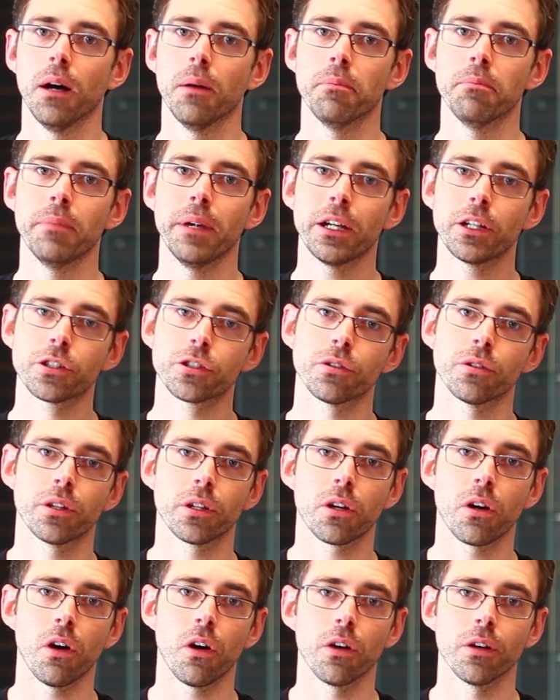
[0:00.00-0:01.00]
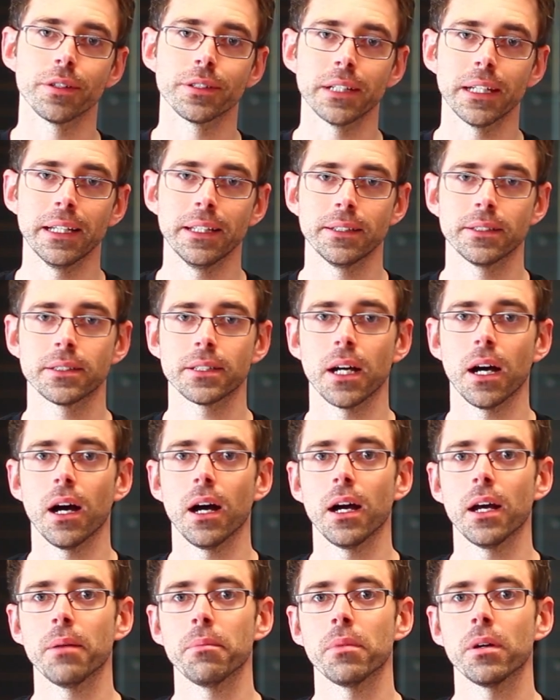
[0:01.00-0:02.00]
Make sure the car is in
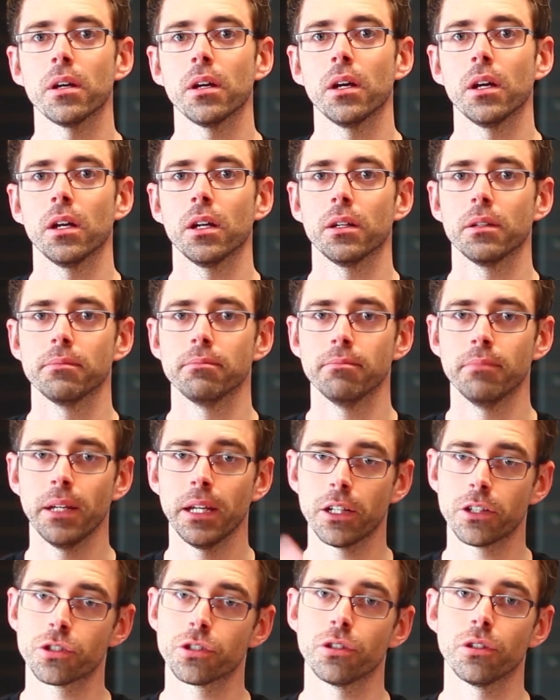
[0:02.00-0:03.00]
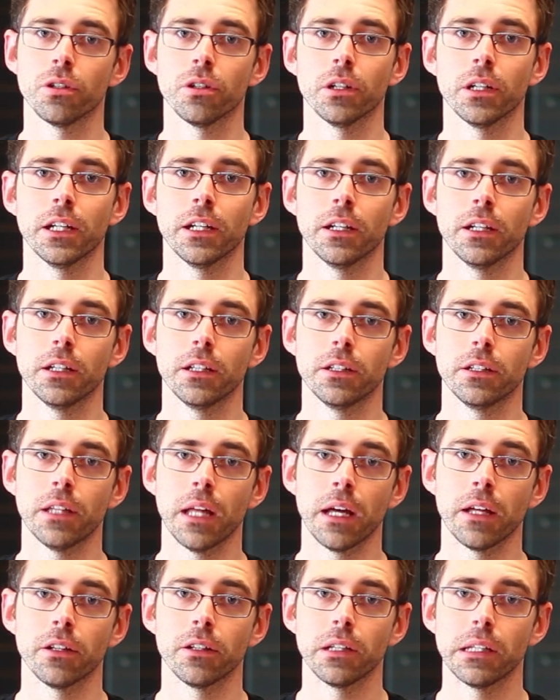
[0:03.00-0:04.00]
time. Make sure
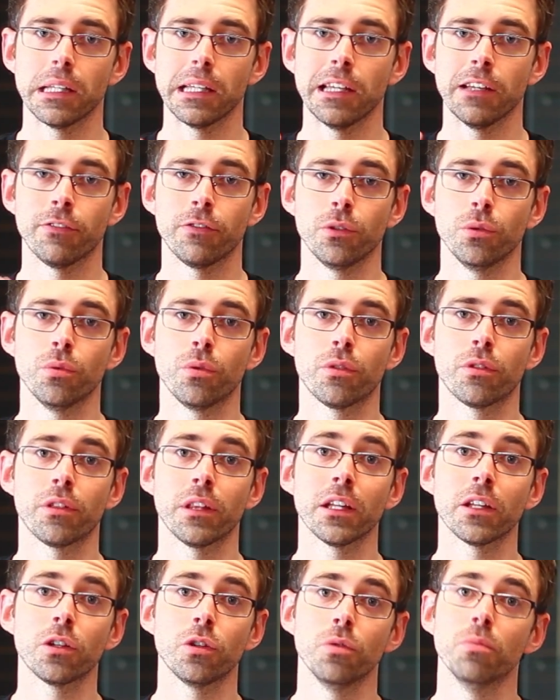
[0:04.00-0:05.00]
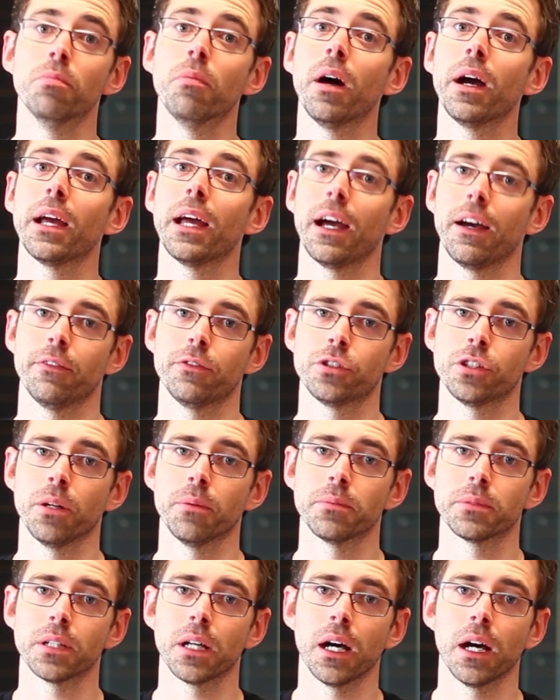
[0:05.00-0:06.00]
that if you think you might have
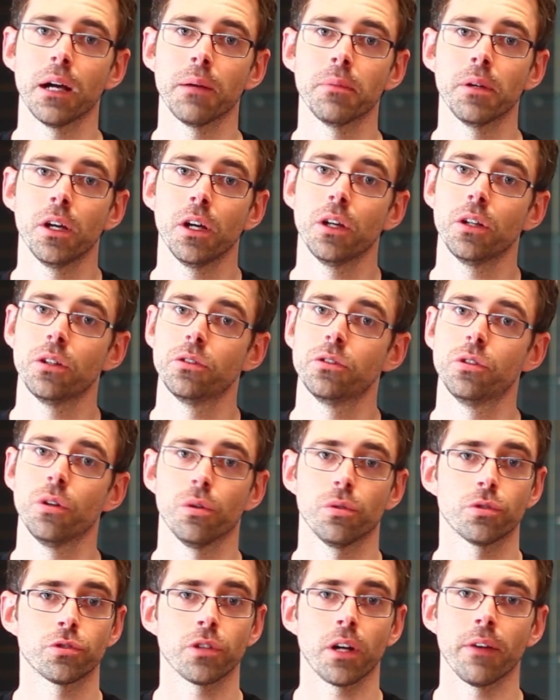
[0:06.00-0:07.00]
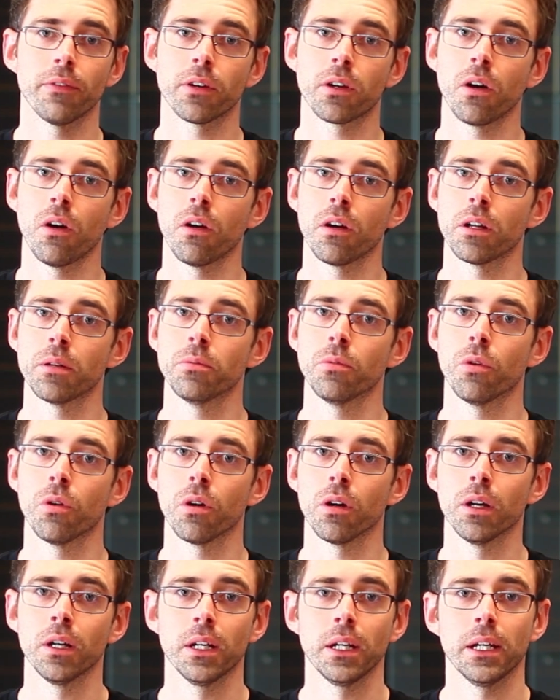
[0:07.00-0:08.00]
jump time, don't drive the car
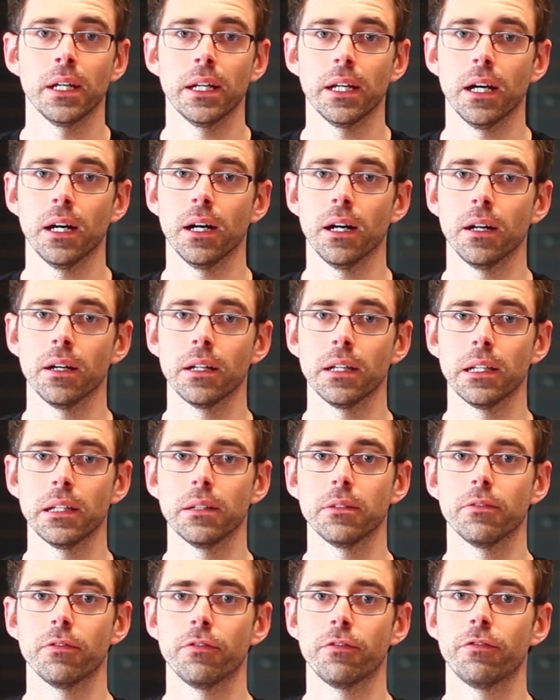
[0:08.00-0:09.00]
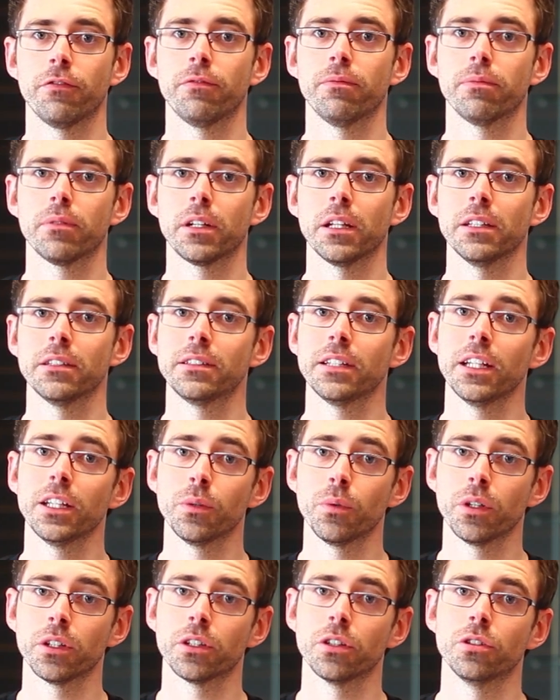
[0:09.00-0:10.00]
anymore.
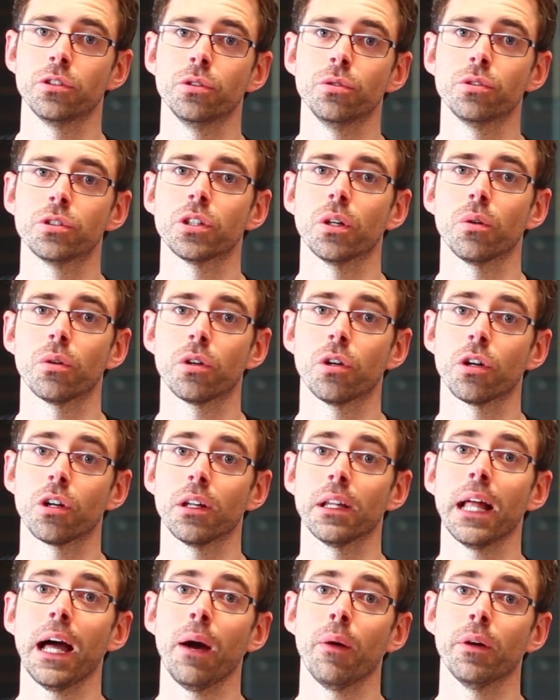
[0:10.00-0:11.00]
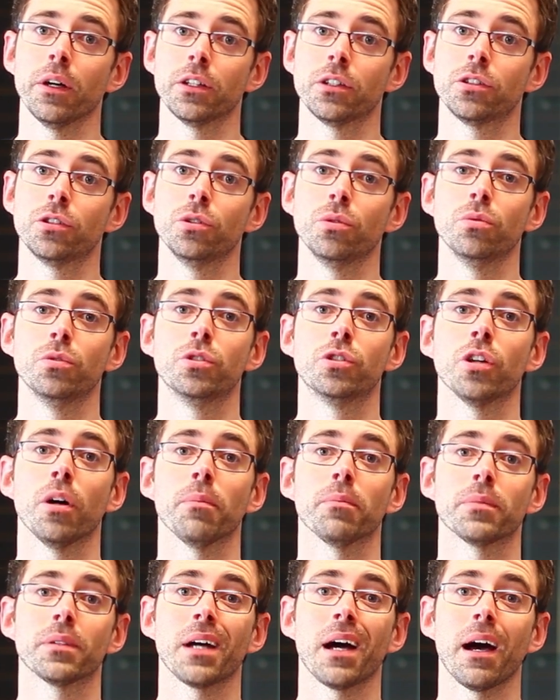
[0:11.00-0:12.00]
Continuing to do so could allow it to
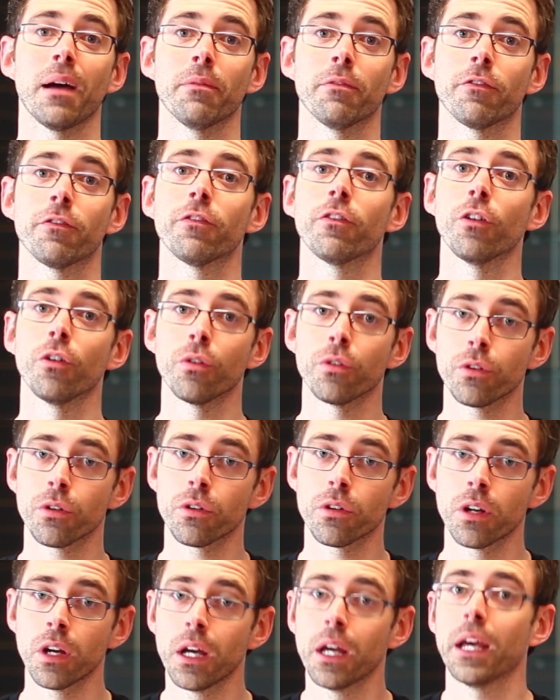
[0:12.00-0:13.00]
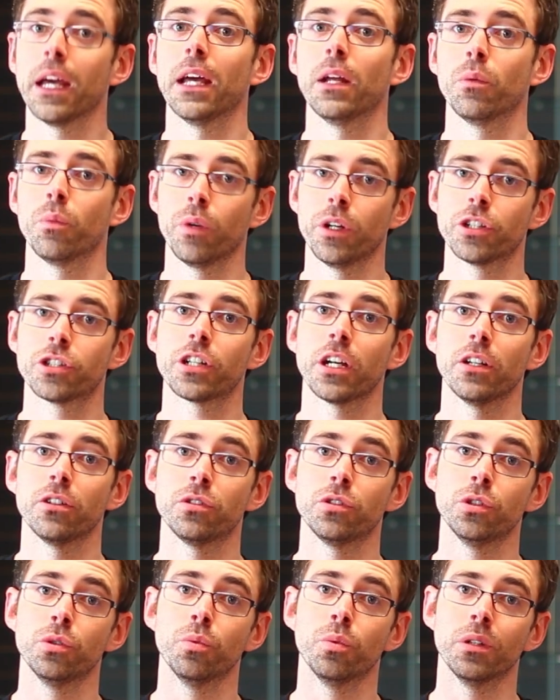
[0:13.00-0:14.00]
jump time further, in which
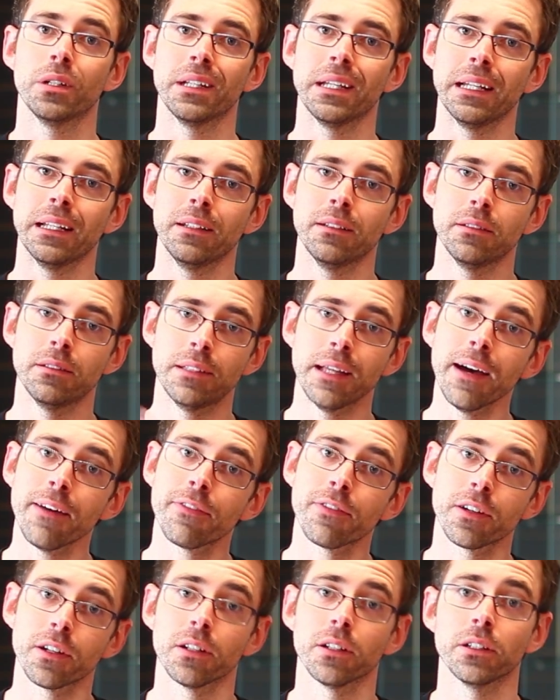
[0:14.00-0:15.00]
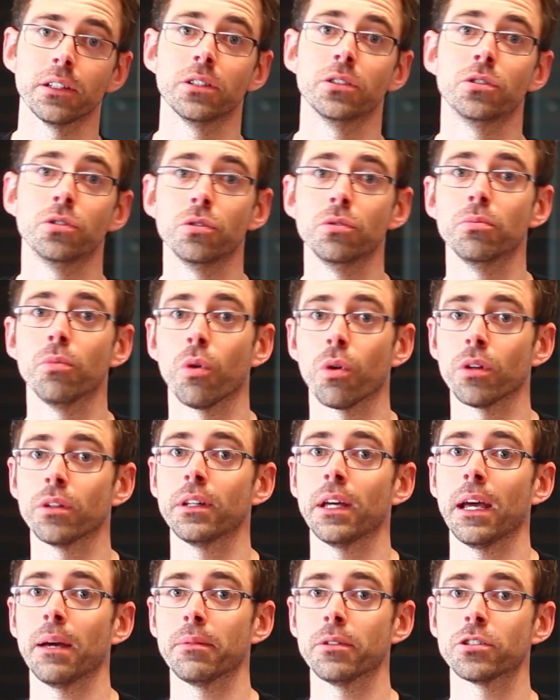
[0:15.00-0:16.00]
case you would indefinitely do more
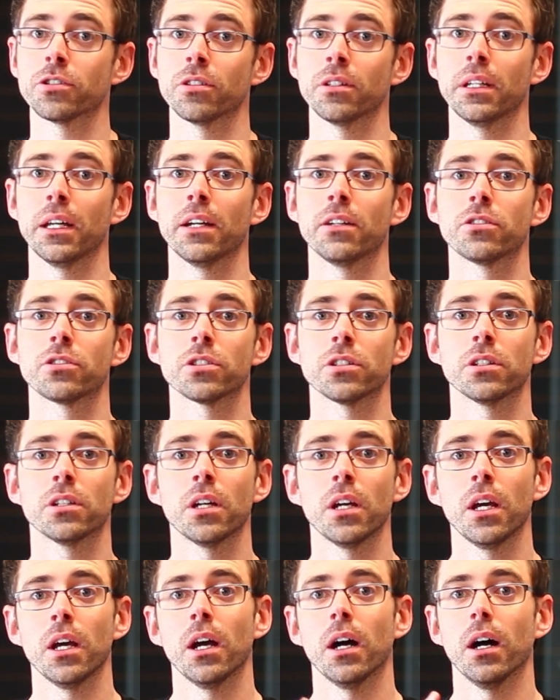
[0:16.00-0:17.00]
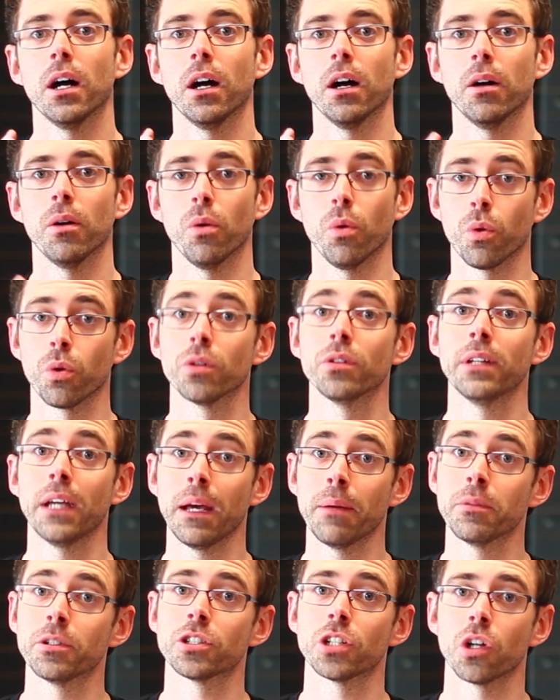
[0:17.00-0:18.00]
damage to the engine or
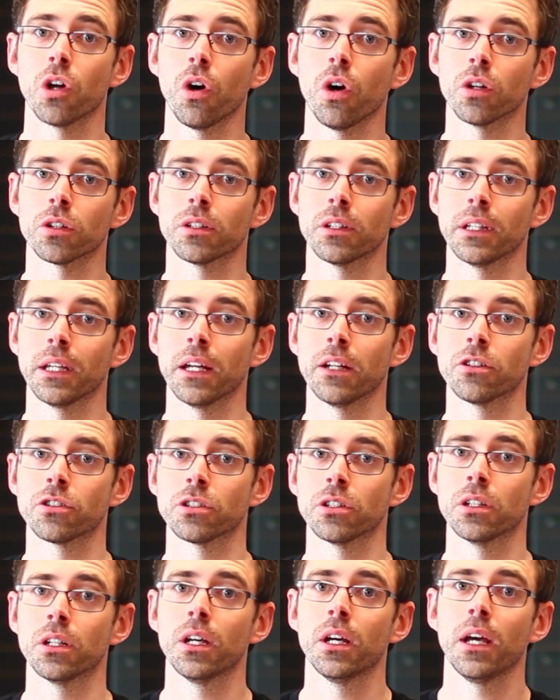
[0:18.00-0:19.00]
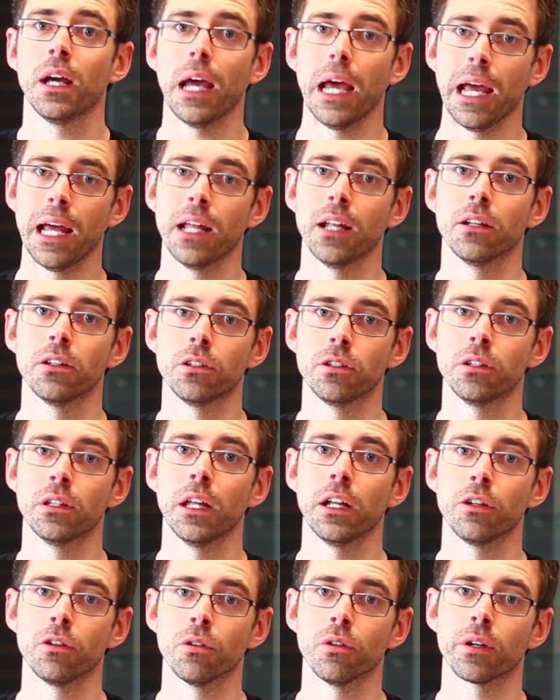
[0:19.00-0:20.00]
damage at all to the engine, and
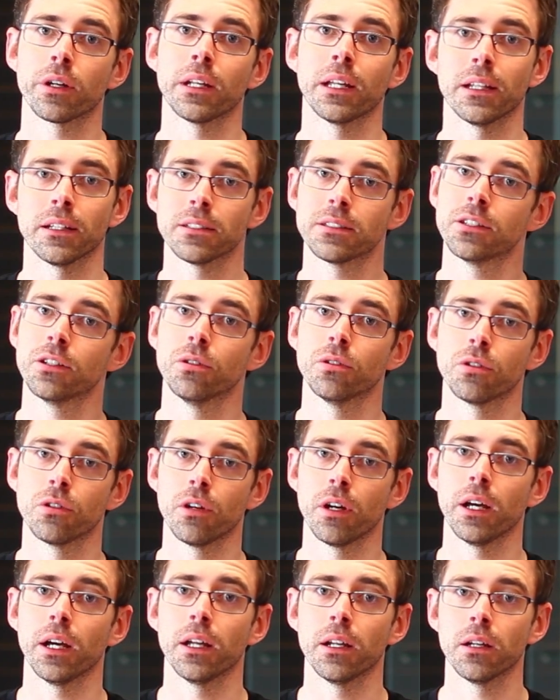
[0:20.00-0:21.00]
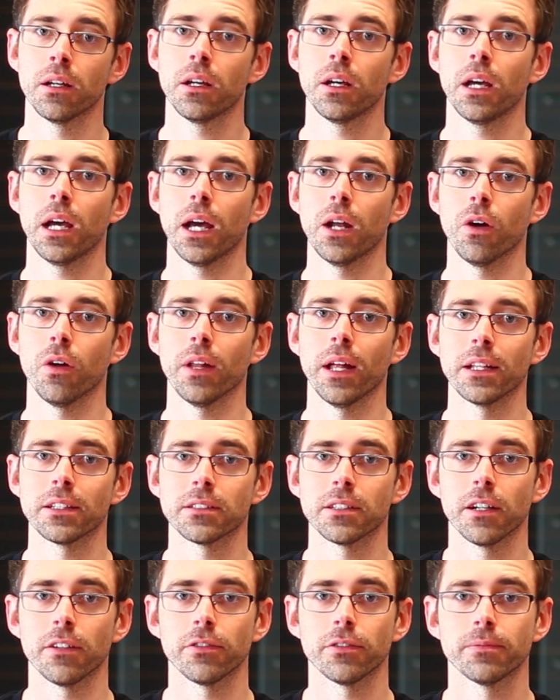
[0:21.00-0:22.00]
then you're looking at a cylinder head and all that
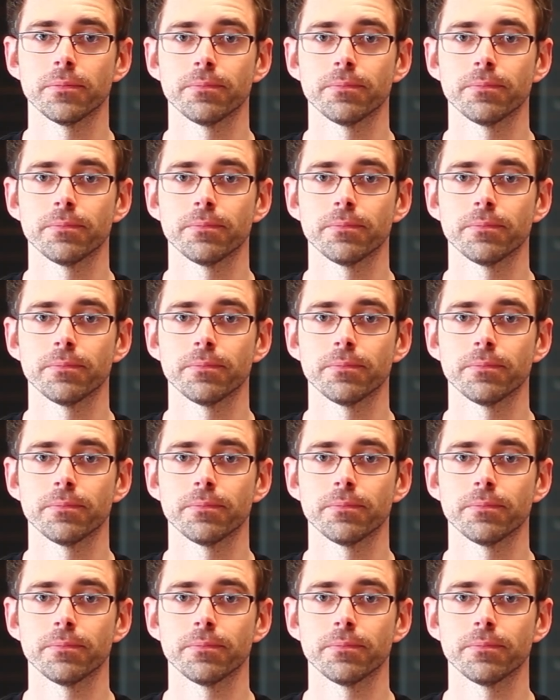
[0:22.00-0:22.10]
stuff.